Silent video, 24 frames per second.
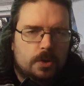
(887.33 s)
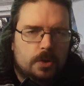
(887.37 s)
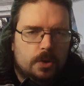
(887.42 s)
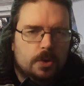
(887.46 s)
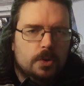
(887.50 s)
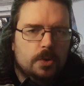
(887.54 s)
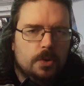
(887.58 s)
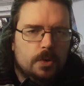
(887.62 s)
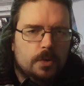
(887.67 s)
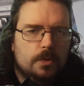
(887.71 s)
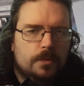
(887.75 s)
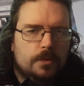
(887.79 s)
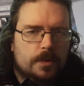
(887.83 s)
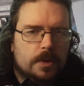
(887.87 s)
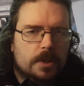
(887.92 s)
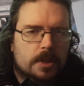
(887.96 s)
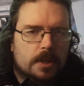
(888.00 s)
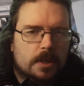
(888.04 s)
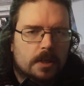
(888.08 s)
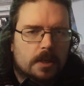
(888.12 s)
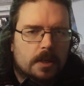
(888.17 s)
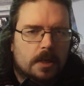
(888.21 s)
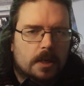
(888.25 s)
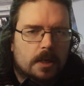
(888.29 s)
Do you
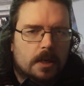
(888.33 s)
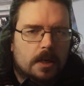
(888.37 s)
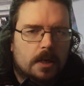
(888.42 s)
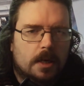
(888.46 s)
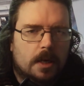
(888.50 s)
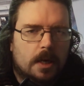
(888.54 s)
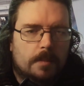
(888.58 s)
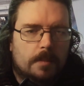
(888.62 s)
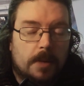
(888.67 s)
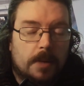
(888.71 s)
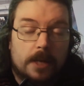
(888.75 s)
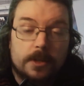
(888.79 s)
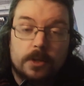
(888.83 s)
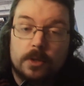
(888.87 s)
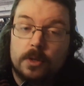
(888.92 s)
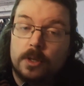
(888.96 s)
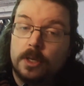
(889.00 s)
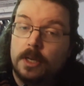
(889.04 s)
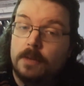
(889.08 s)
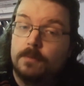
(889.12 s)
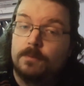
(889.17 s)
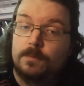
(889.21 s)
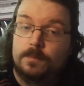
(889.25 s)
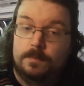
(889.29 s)
feel, and you
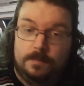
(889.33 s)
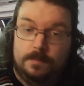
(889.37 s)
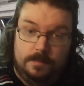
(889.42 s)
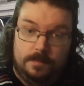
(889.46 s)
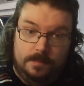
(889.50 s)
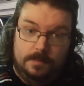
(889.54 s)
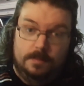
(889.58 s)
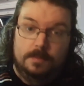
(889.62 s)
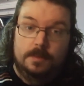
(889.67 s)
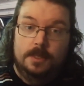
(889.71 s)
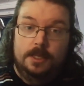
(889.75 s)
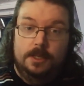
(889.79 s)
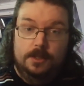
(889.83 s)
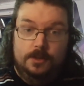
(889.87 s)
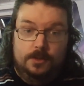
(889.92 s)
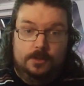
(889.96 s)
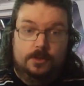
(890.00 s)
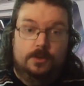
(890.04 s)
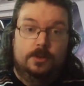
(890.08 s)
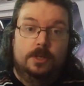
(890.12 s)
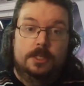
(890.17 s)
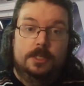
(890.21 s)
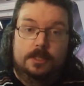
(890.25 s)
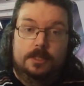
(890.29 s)
can have, here's
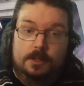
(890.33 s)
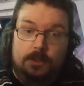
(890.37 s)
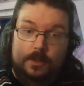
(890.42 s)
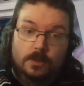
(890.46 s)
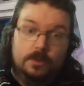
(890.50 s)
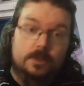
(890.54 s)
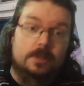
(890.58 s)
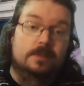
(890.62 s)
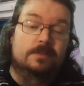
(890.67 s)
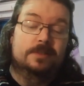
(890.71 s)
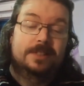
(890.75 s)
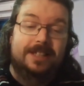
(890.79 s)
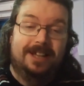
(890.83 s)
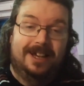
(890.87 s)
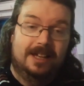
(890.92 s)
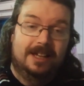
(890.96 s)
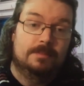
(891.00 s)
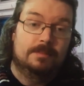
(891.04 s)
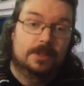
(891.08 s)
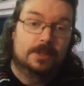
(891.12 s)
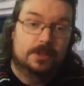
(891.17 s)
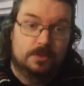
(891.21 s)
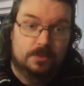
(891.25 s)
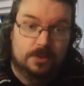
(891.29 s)
the crazy thing, you can have
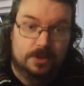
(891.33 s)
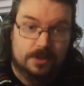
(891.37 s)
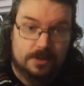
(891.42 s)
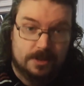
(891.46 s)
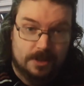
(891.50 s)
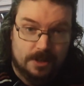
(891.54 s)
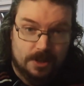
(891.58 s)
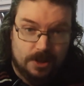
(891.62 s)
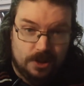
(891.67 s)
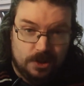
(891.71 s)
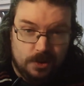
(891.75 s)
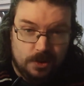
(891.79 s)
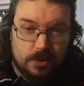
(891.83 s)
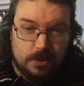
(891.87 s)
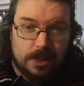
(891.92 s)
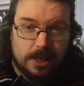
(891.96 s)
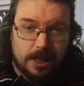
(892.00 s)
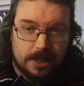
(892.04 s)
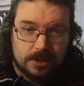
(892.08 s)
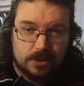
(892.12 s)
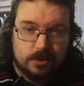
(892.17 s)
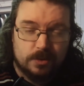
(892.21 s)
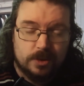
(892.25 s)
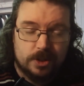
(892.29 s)
timeless ones. You can
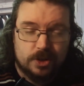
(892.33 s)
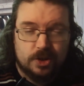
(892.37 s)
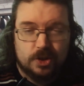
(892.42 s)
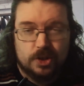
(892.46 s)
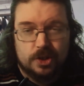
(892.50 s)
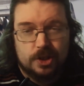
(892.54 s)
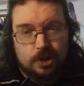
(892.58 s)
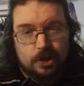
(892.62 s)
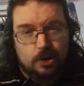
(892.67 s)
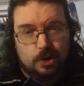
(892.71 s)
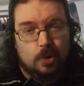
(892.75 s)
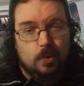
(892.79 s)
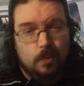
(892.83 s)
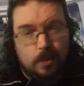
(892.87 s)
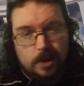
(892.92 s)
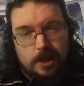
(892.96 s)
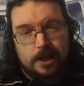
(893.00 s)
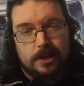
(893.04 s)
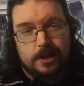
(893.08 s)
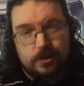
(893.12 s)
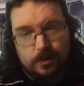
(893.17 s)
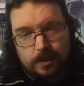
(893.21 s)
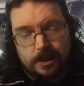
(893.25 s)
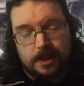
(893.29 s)
ask questions that don't
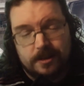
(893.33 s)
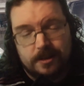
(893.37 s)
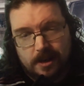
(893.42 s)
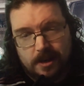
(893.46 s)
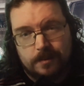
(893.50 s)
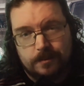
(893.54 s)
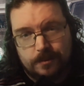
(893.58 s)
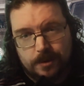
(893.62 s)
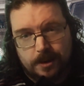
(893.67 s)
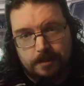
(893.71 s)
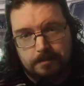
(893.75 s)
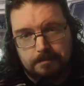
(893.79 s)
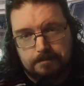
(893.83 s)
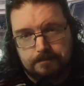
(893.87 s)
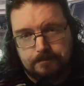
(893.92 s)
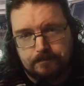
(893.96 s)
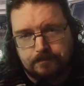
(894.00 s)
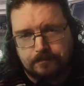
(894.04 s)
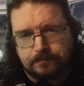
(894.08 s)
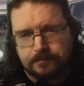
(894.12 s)
relate to any time frame.